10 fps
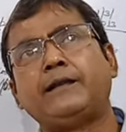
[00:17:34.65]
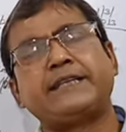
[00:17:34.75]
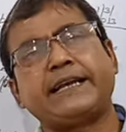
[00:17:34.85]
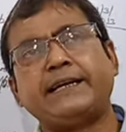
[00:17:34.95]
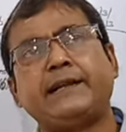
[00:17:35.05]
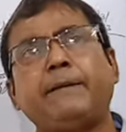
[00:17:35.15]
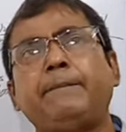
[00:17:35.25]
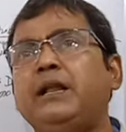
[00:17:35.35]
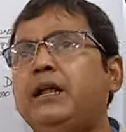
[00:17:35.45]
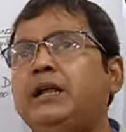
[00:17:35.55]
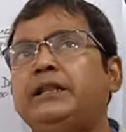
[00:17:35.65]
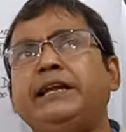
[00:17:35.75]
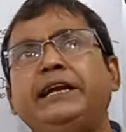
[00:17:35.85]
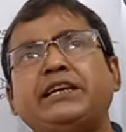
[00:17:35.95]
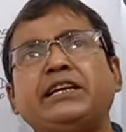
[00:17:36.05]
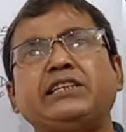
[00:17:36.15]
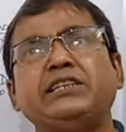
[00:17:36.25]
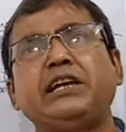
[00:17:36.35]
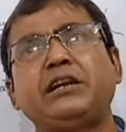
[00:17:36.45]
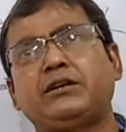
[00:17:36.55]
second half, the head
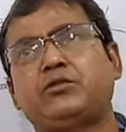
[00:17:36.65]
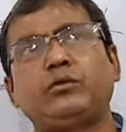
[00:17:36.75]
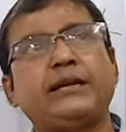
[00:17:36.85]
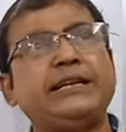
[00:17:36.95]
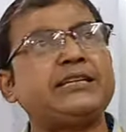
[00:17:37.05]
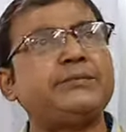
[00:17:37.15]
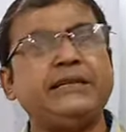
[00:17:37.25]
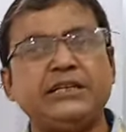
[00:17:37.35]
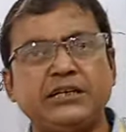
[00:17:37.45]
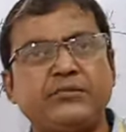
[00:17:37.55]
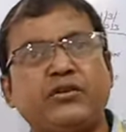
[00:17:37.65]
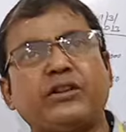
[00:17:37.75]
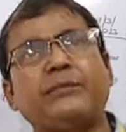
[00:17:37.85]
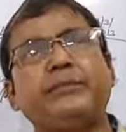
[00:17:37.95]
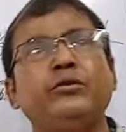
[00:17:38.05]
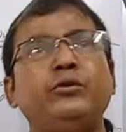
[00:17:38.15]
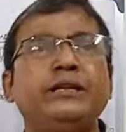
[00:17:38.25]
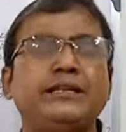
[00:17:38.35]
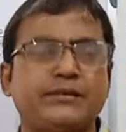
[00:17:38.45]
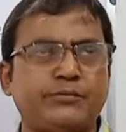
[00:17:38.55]
cashier, total expenditure for the
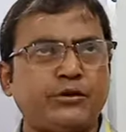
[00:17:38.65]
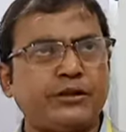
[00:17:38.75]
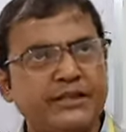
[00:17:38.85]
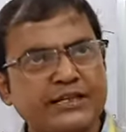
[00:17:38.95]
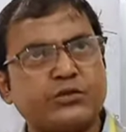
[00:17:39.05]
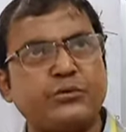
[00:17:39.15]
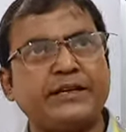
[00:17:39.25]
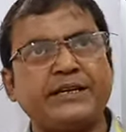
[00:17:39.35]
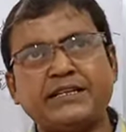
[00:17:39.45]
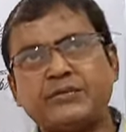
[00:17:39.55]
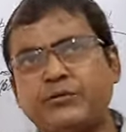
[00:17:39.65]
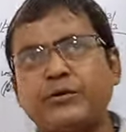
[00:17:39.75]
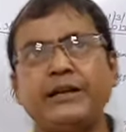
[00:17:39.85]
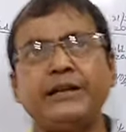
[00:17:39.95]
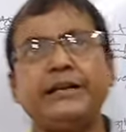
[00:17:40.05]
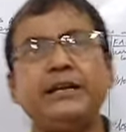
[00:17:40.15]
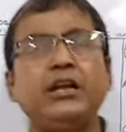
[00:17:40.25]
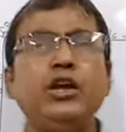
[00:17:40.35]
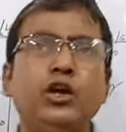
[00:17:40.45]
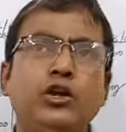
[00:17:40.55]
period is for this week is
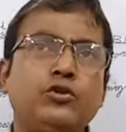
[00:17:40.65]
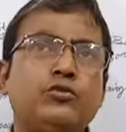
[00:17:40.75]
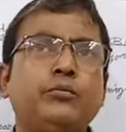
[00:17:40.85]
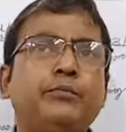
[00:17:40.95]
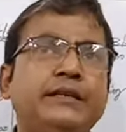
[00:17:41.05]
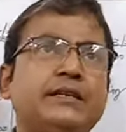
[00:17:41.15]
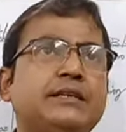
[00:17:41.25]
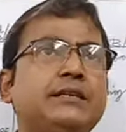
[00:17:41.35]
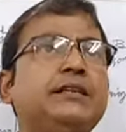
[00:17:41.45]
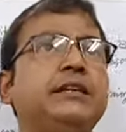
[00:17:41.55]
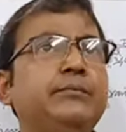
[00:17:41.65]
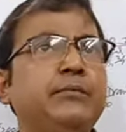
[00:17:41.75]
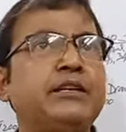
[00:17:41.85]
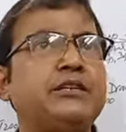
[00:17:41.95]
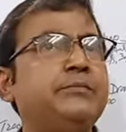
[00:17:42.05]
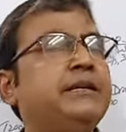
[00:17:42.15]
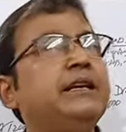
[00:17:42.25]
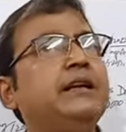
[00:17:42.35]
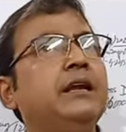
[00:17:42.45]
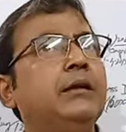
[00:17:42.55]
400. So please reimburse
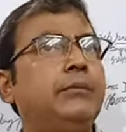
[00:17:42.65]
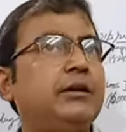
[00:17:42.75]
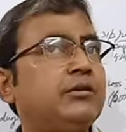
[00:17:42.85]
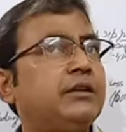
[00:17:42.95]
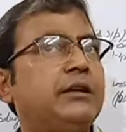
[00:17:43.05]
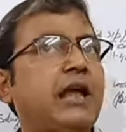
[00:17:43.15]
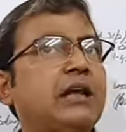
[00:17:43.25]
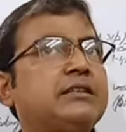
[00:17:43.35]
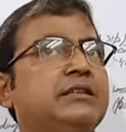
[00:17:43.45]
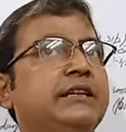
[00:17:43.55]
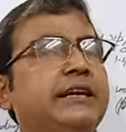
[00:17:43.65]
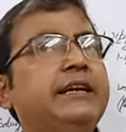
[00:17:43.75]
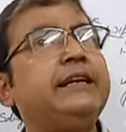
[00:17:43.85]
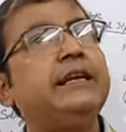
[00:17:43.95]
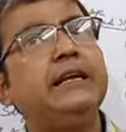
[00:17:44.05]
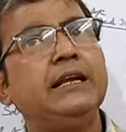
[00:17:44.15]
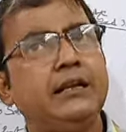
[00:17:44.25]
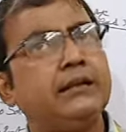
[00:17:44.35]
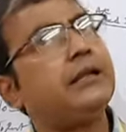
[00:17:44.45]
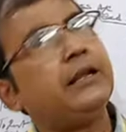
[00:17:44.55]
me. But on the last date,
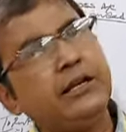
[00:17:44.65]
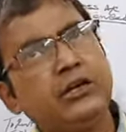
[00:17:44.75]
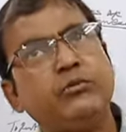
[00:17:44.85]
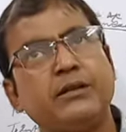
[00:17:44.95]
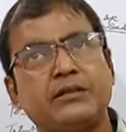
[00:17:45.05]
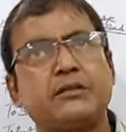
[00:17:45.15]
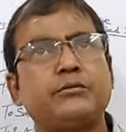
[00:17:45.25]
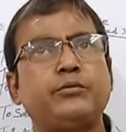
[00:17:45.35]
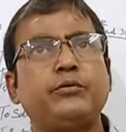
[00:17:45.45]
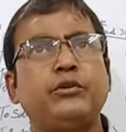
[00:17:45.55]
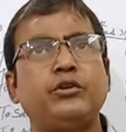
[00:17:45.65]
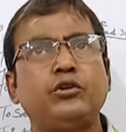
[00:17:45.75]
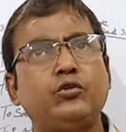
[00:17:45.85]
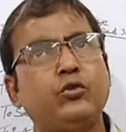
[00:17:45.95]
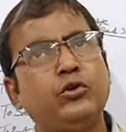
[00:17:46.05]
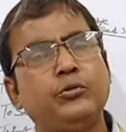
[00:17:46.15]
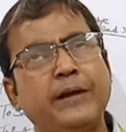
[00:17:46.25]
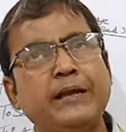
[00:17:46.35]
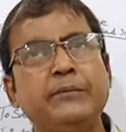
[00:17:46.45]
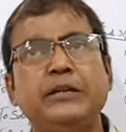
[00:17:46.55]
it was told
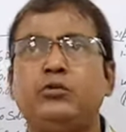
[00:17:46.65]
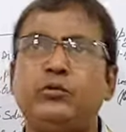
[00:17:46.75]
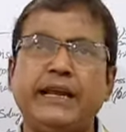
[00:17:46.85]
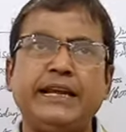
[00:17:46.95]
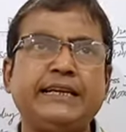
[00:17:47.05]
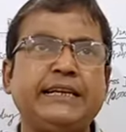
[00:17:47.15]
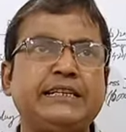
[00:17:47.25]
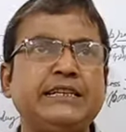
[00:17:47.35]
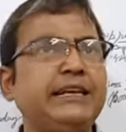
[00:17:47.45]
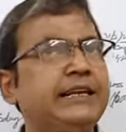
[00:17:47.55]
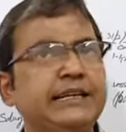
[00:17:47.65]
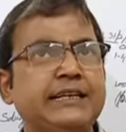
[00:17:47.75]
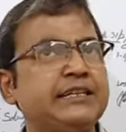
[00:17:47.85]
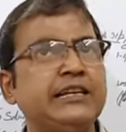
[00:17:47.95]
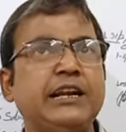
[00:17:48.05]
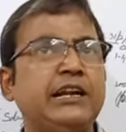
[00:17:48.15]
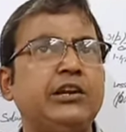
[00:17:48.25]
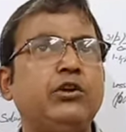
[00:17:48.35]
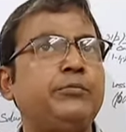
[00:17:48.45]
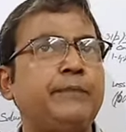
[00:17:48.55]
by me to the head cashier had
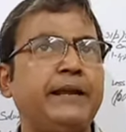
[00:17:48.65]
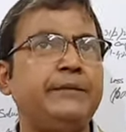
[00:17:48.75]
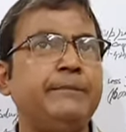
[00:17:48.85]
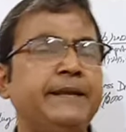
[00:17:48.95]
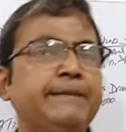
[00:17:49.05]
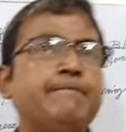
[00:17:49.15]
not paid me.